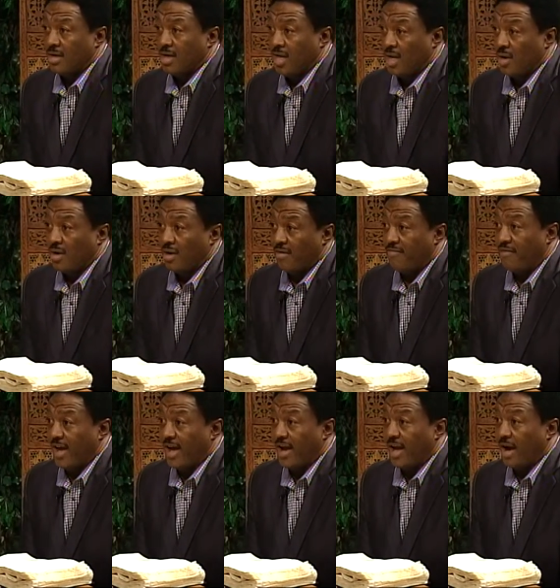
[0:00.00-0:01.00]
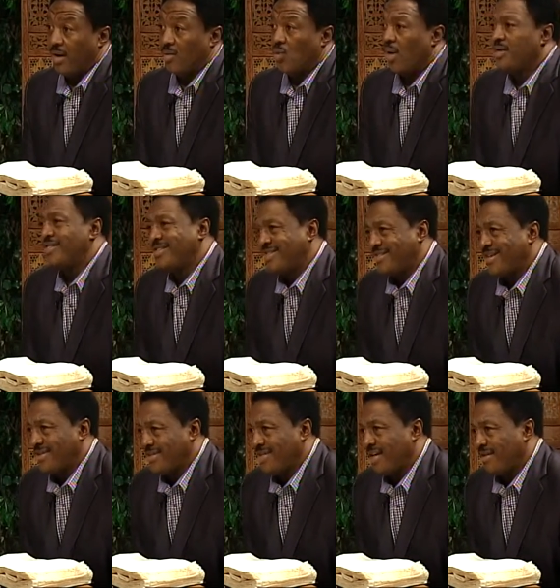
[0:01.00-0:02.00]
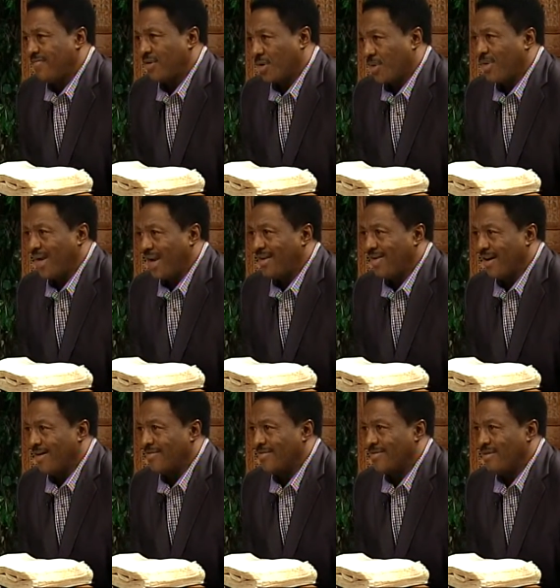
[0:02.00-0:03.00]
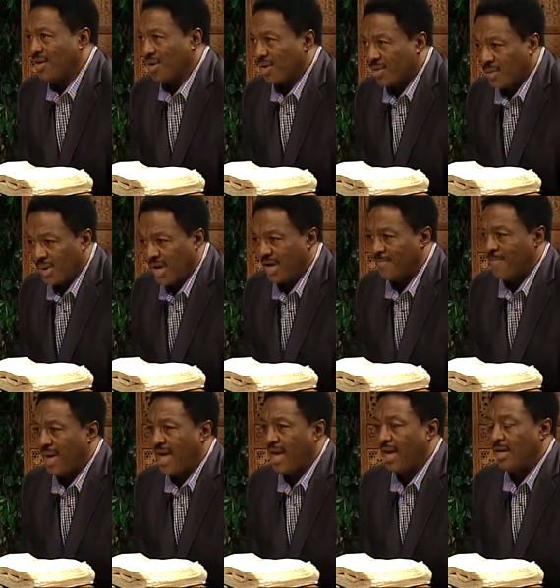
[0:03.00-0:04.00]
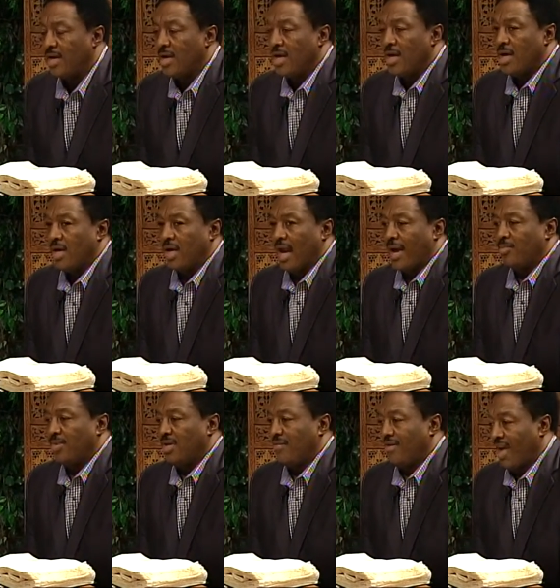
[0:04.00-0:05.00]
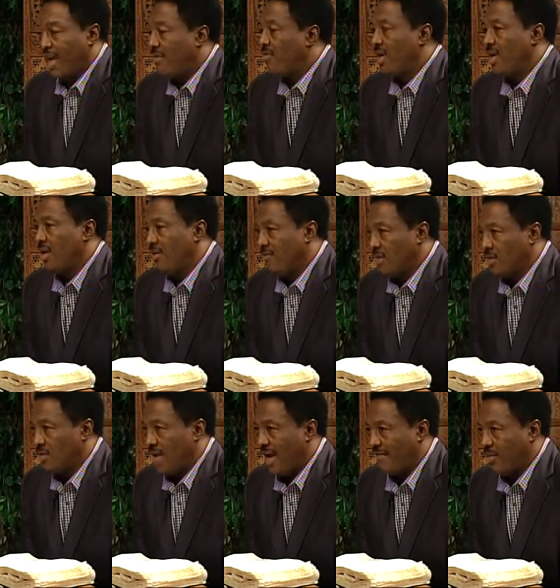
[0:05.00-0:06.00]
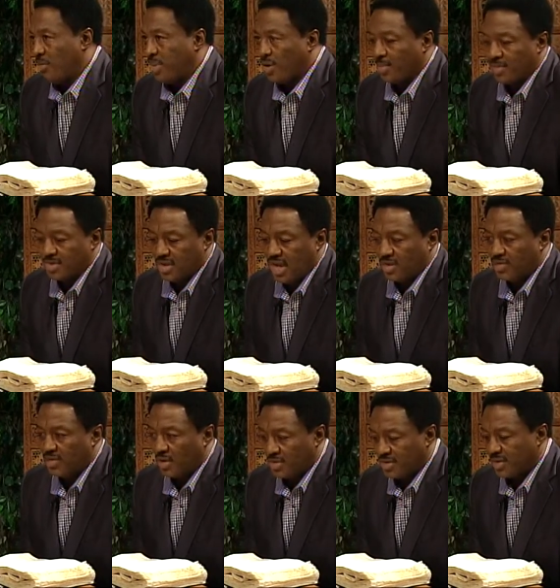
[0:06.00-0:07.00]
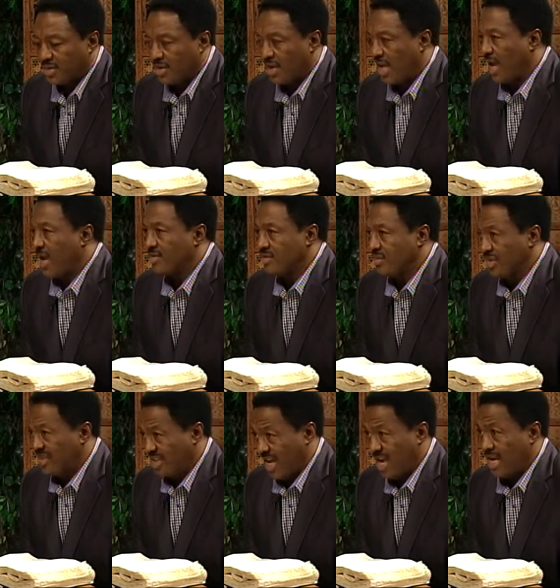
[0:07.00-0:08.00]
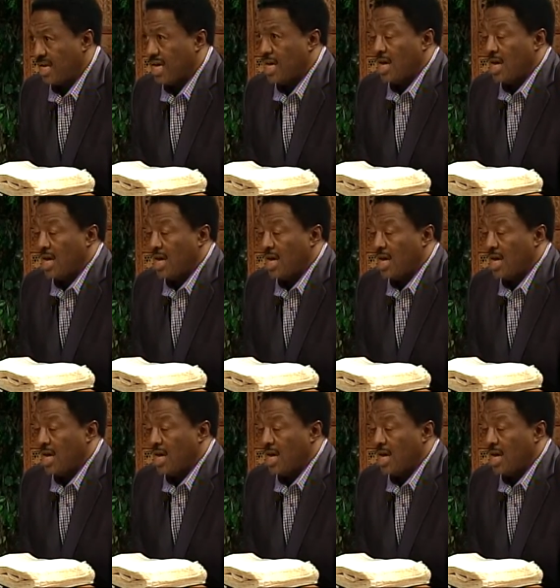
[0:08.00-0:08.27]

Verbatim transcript: in order to find out what is his intent for creating us, you know, creating man. And I believe every individual have a purpose. There's no such thing as a mistake.